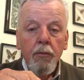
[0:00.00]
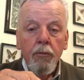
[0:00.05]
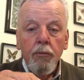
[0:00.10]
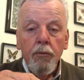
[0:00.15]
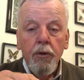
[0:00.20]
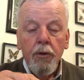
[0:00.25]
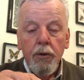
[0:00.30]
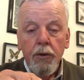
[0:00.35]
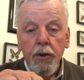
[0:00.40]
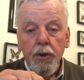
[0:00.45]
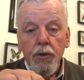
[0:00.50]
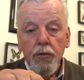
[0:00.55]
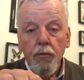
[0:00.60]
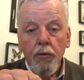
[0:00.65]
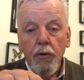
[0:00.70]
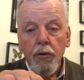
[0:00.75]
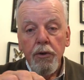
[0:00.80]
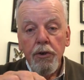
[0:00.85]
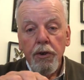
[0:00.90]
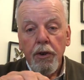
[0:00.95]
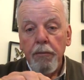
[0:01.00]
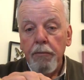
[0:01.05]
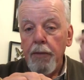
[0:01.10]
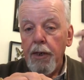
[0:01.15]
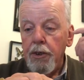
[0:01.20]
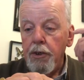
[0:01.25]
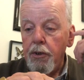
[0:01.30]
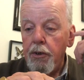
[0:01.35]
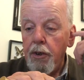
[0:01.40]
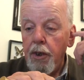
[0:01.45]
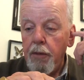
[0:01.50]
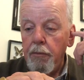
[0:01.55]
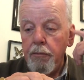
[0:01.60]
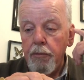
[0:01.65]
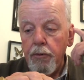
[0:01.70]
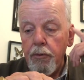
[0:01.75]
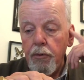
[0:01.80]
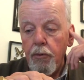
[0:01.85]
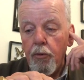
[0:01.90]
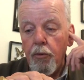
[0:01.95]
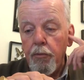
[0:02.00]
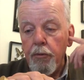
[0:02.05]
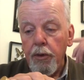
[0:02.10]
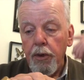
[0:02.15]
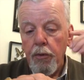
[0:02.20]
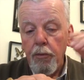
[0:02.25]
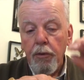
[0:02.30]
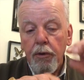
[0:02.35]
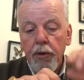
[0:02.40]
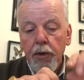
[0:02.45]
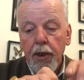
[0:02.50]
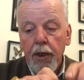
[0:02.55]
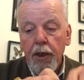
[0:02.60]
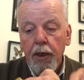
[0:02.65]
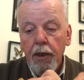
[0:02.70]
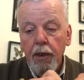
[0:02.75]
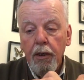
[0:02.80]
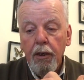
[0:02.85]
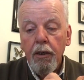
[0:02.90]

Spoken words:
With these rods, I match it up normally with a